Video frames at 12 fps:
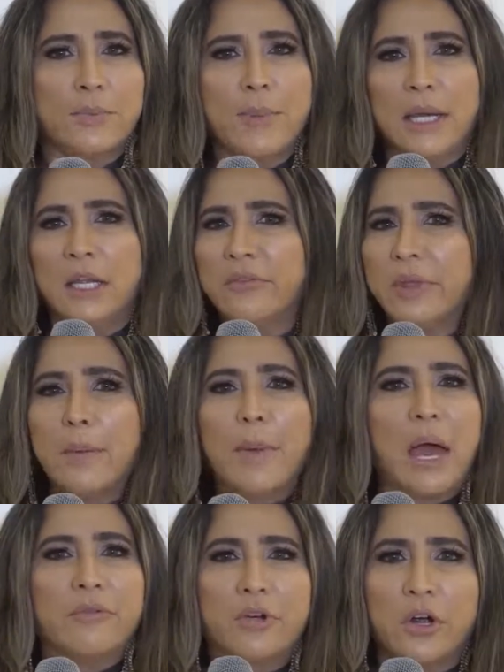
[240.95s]
Many of them
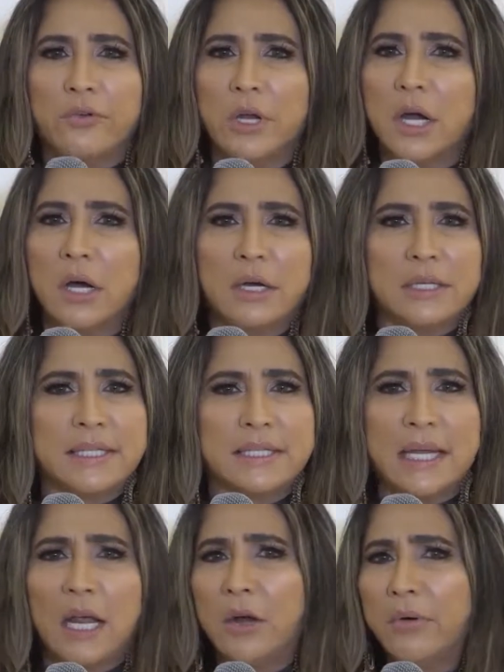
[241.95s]
have careers,
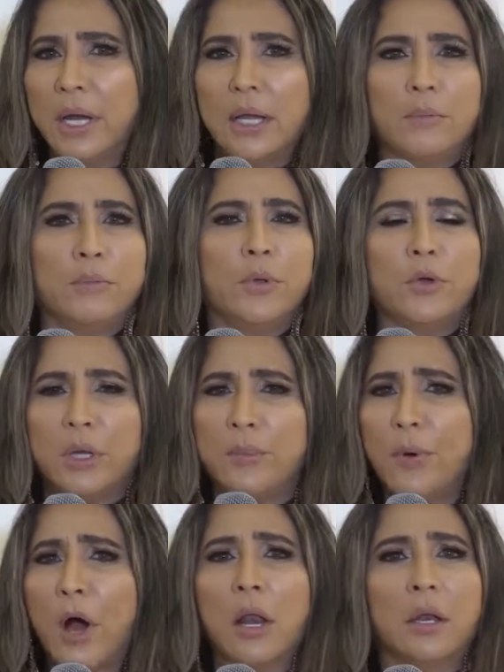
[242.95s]
tailoring, beauty
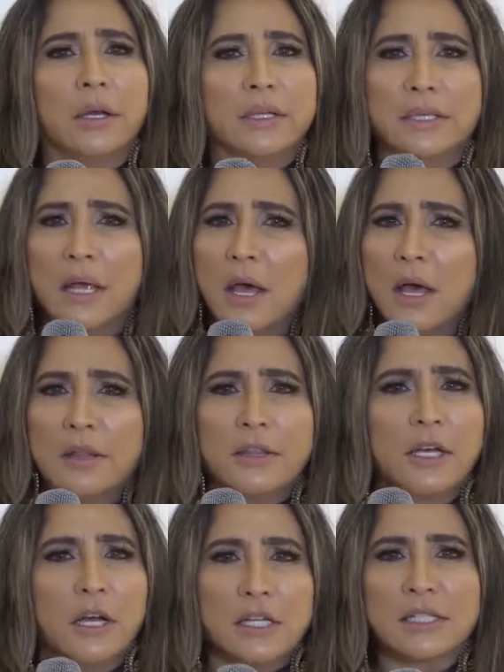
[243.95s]
parlors. The
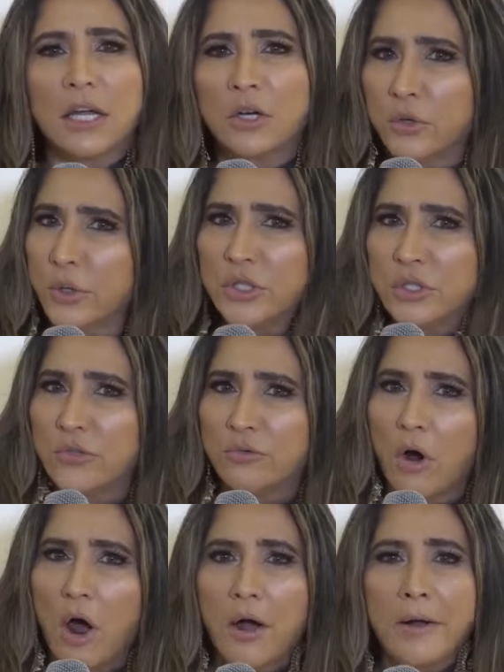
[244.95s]
girls are doing
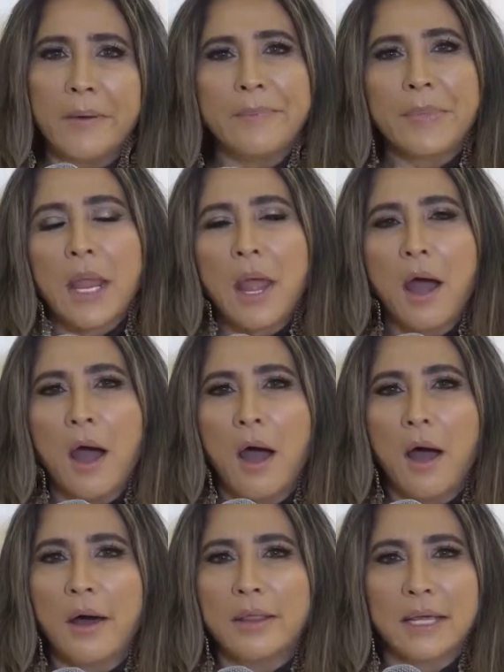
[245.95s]
strong.
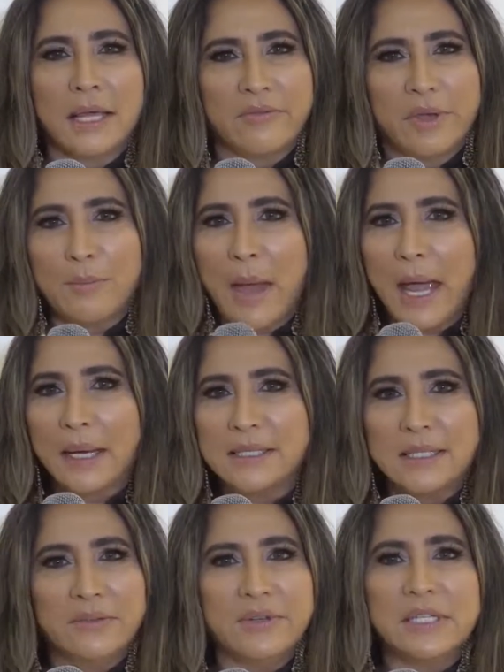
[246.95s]
The Giving Back
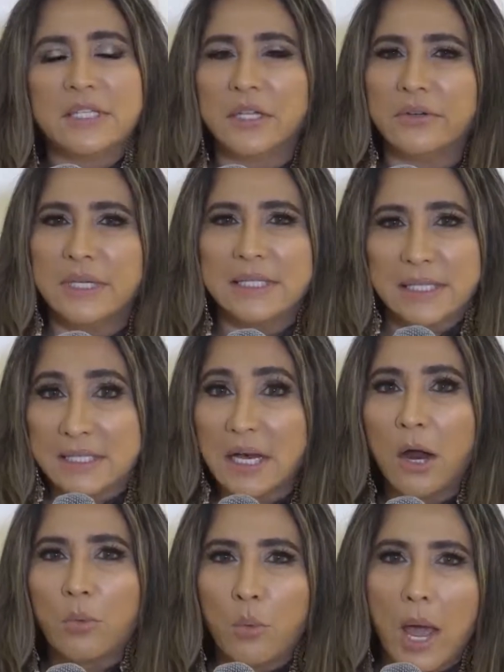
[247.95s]
TV series has
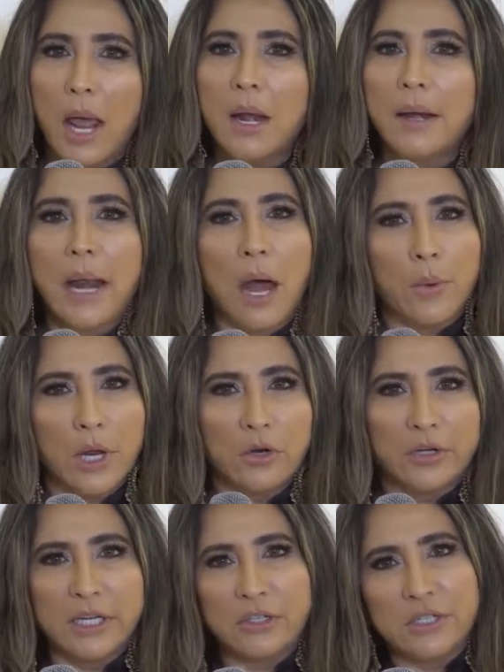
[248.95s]
done well. Now we're
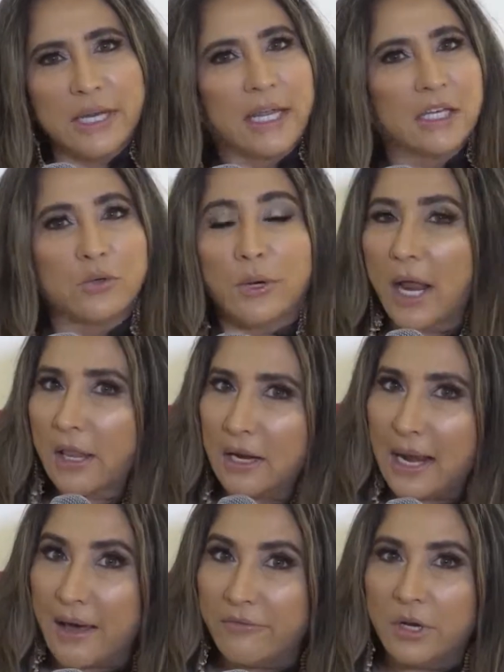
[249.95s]
looking to take it to another
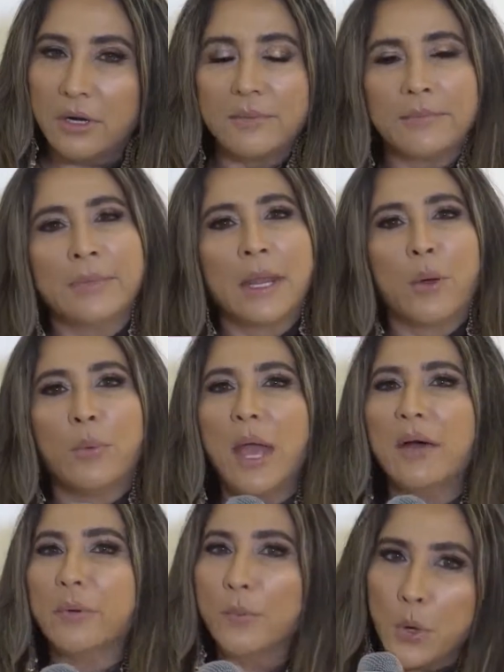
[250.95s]
level. We
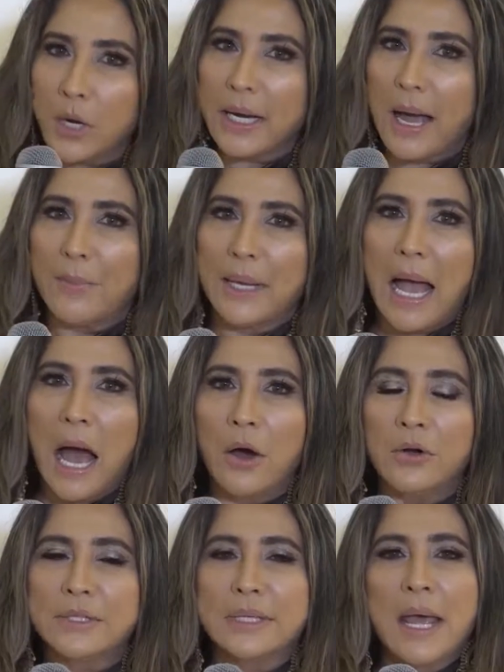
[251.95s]
have a book coming
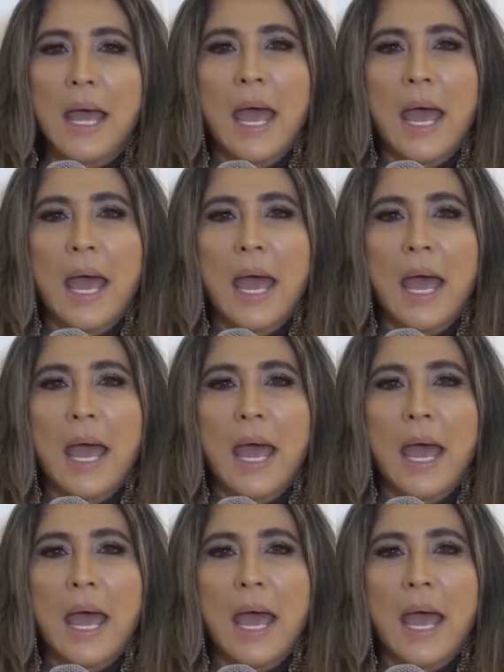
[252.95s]
out.